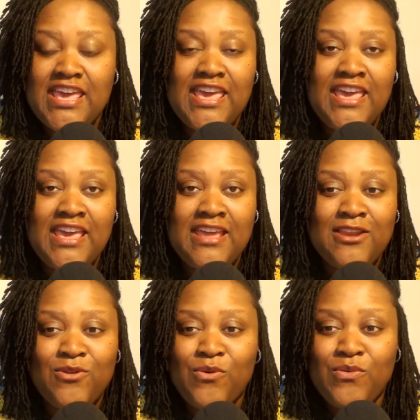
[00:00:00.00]

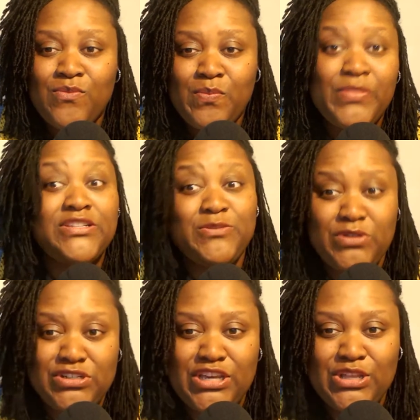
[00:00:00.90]
in this
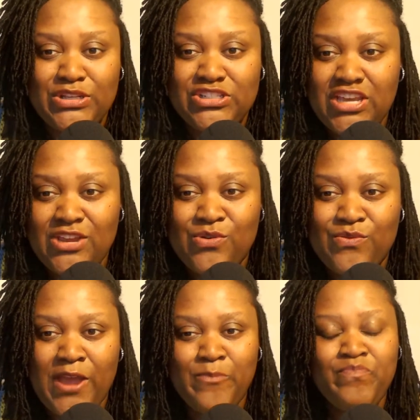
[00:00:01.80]
particular channel,
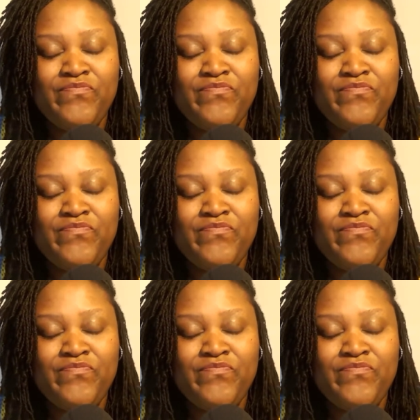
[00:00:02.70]
right?